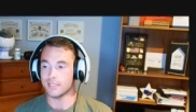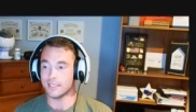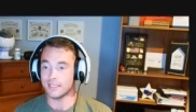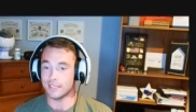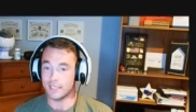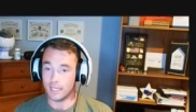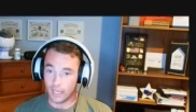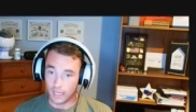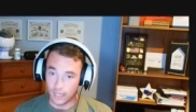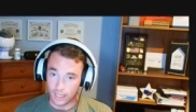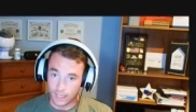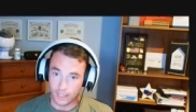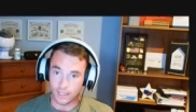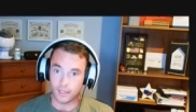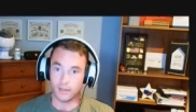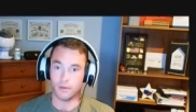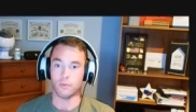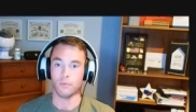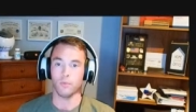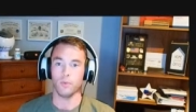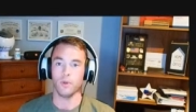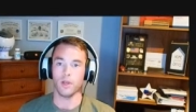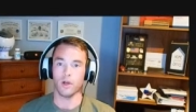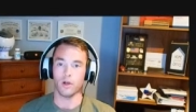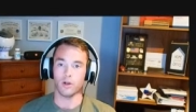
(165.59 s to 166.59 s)
Today,
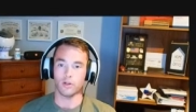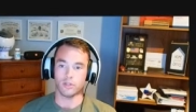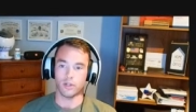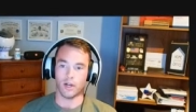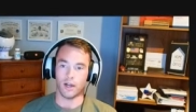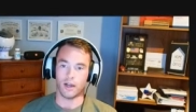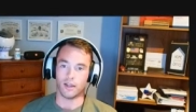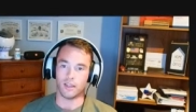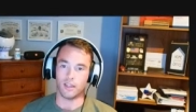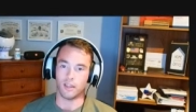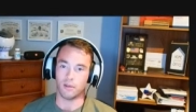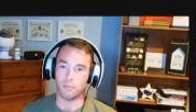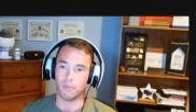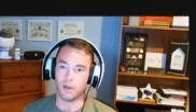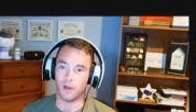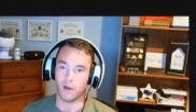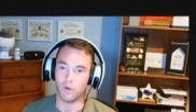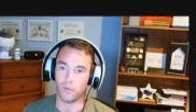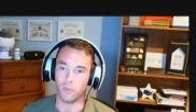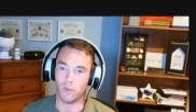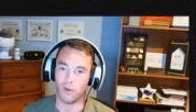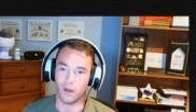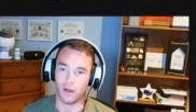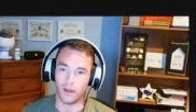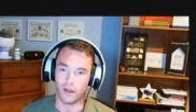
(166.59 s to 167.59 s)
we are talking
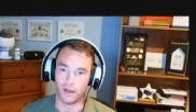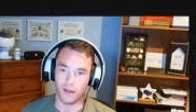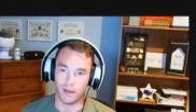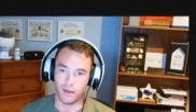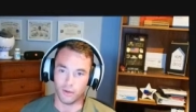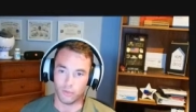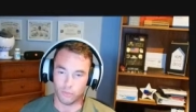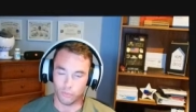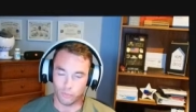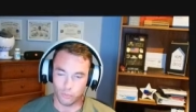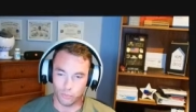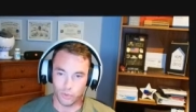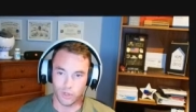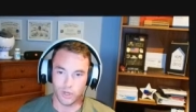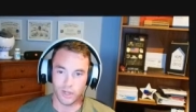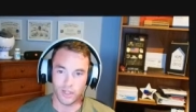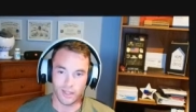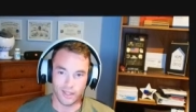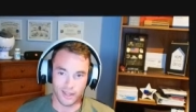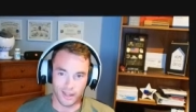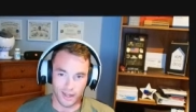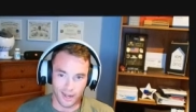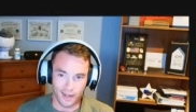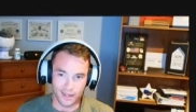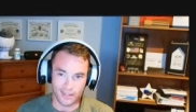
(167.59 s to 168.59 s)
about a really
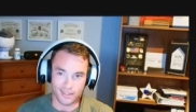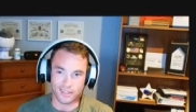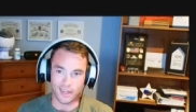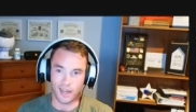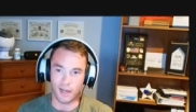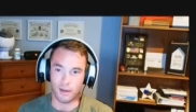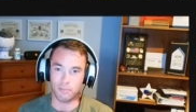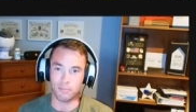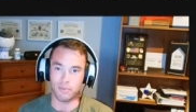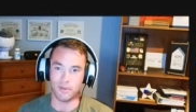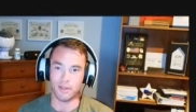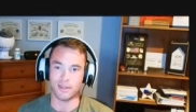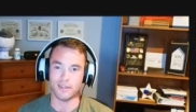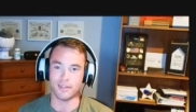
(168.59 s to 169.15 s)
hot topic,